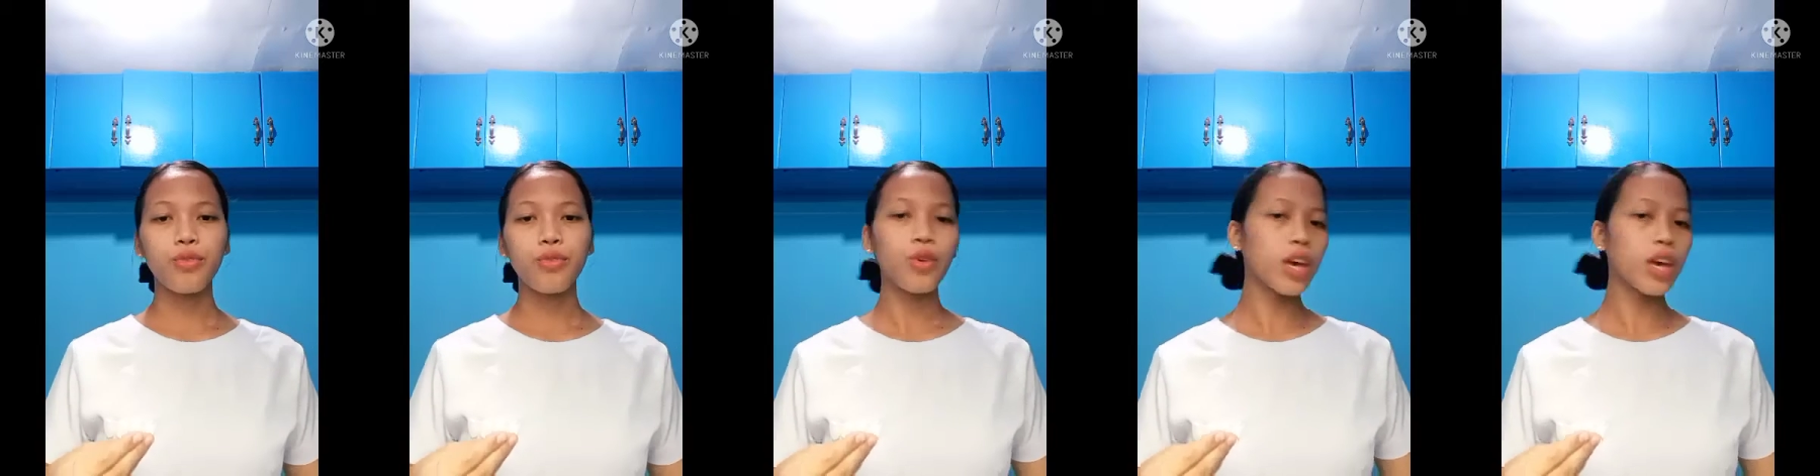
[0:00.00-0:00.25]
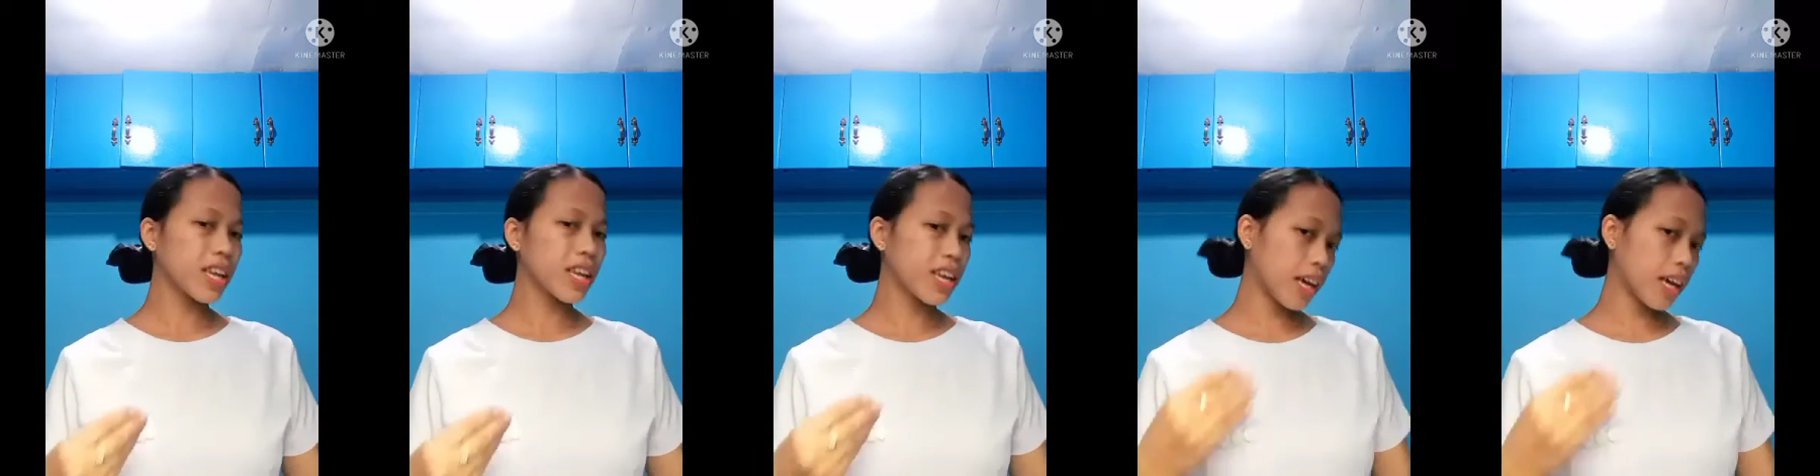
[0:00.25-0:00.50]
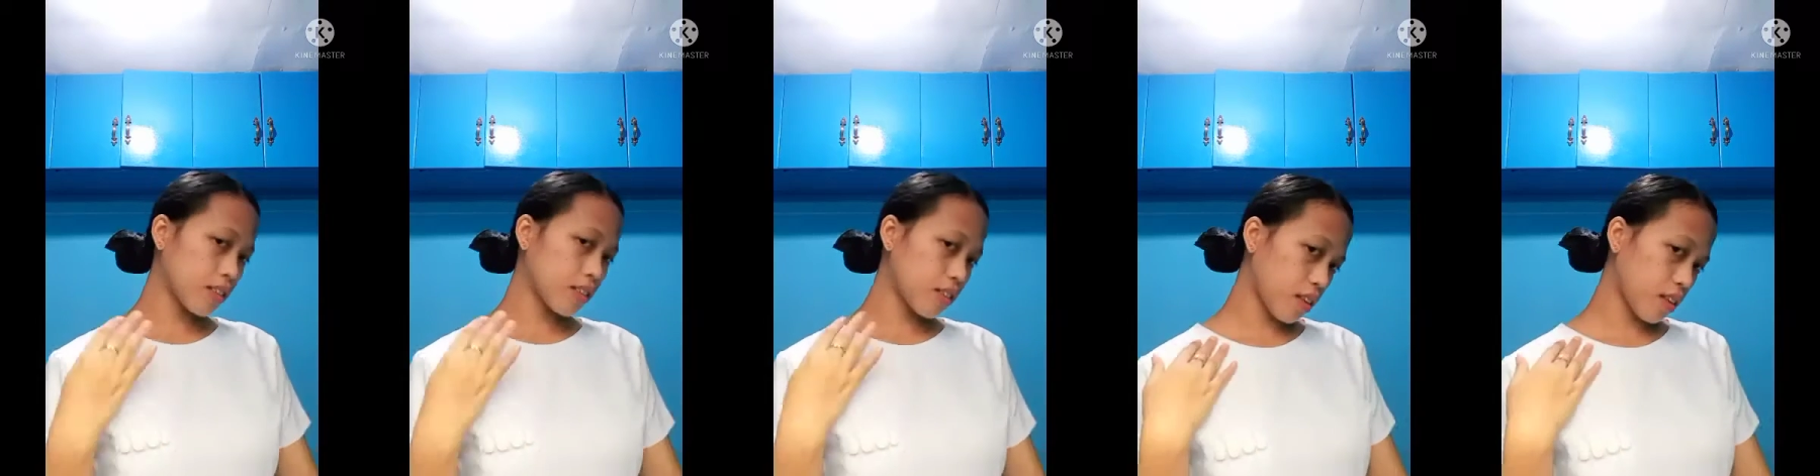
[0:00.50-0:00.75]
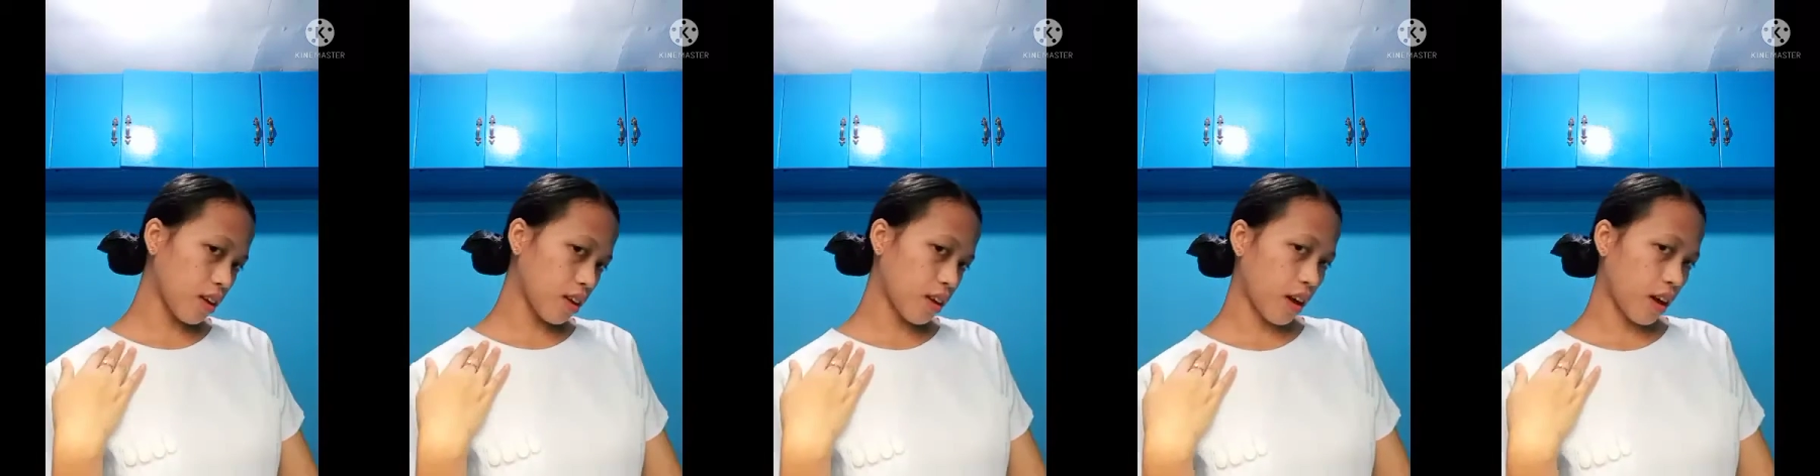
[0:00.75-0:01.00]
we cannot
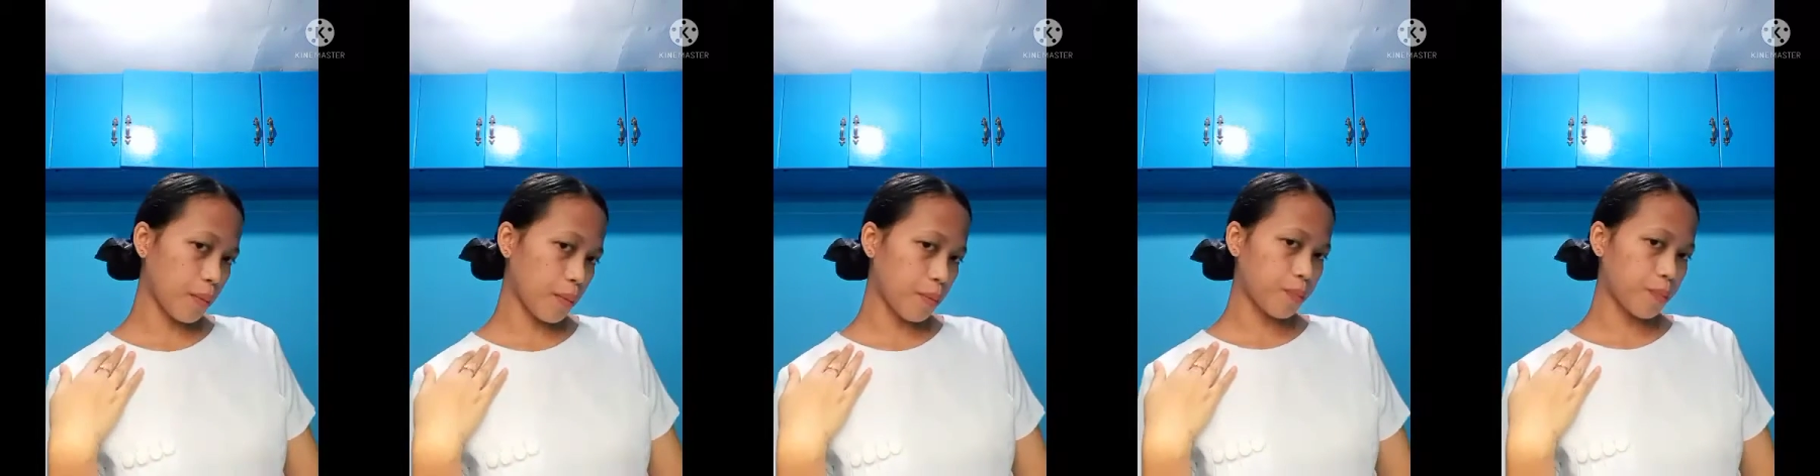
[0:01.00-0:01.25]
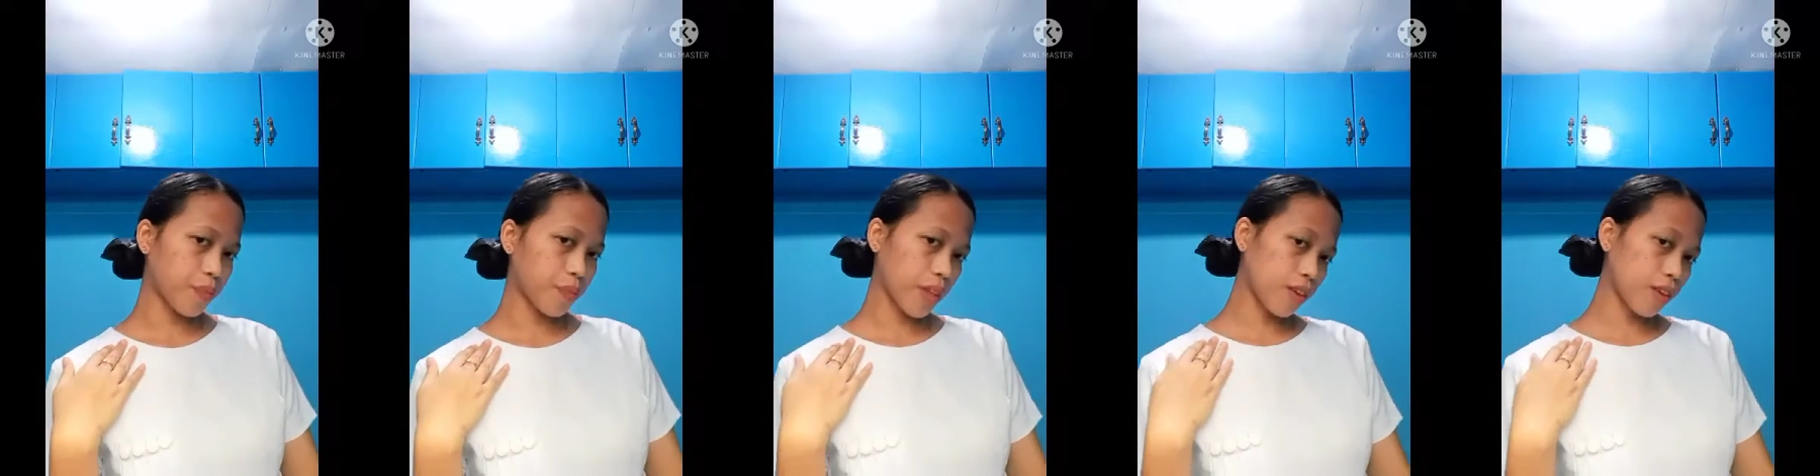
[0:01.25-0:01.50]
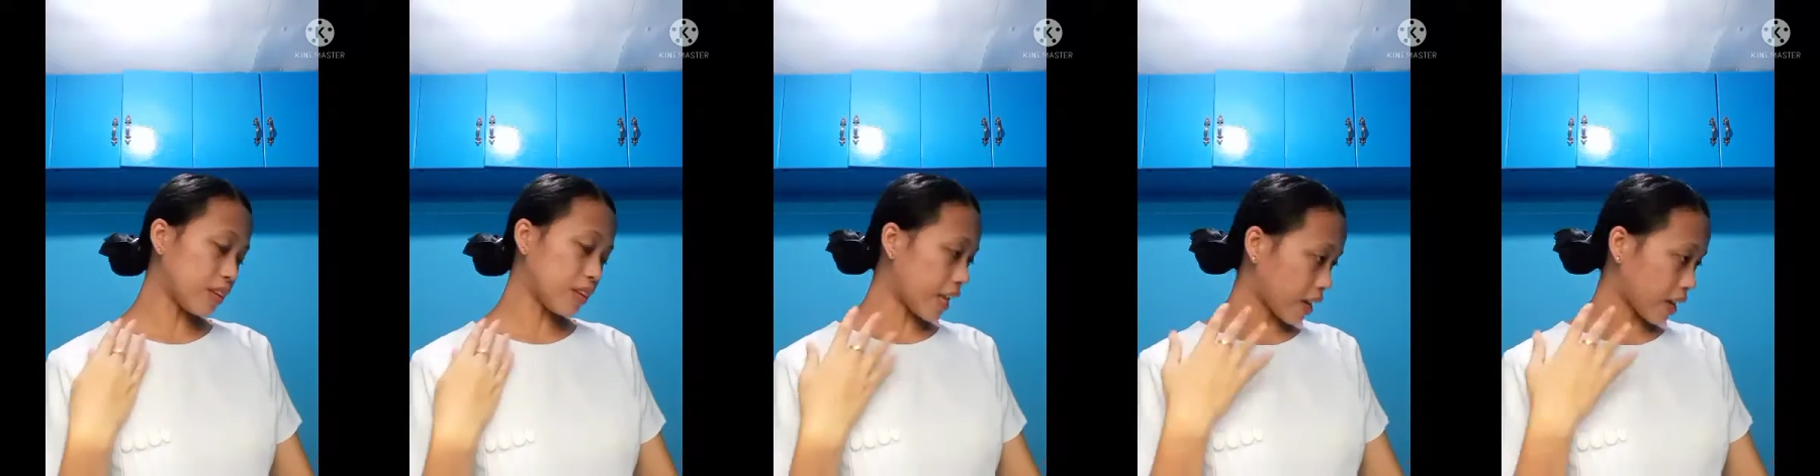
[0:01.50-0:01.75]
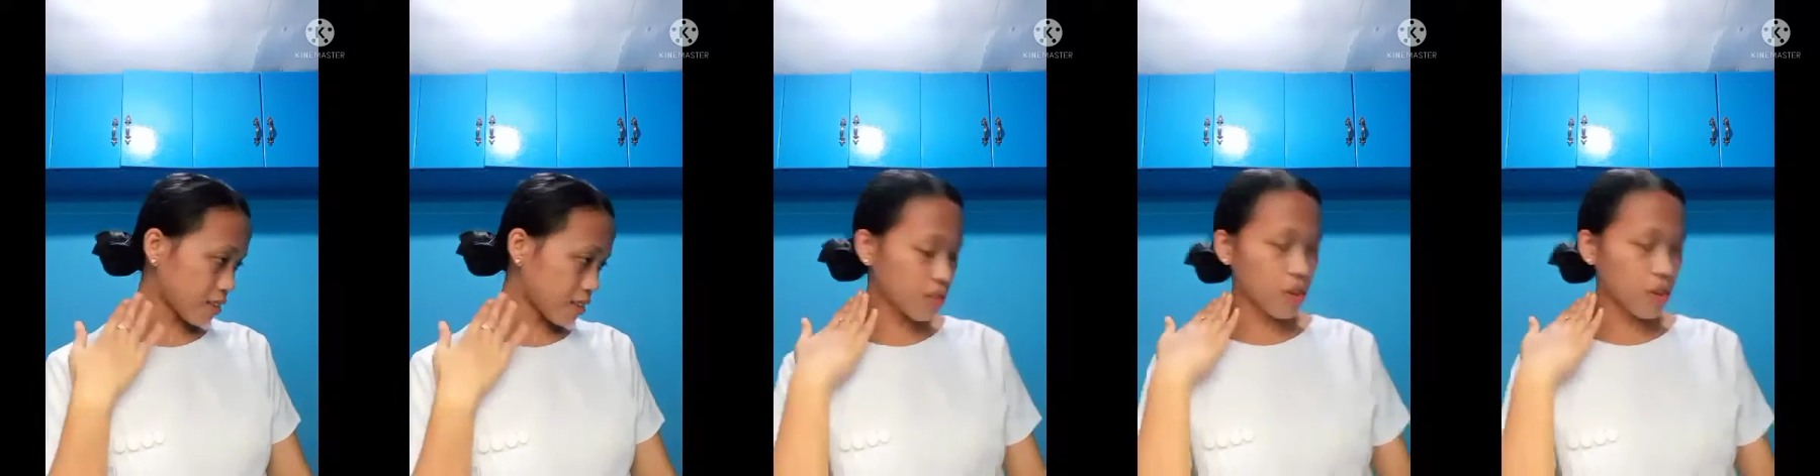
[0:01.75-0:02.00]

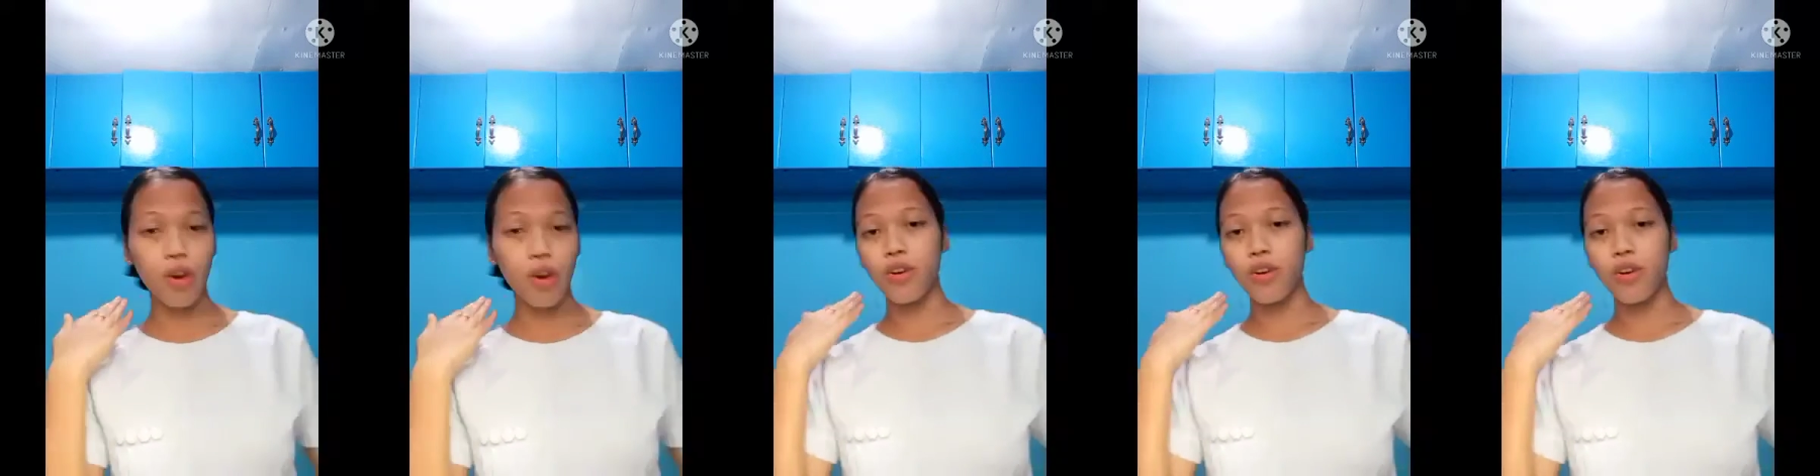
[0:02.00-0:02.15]
flex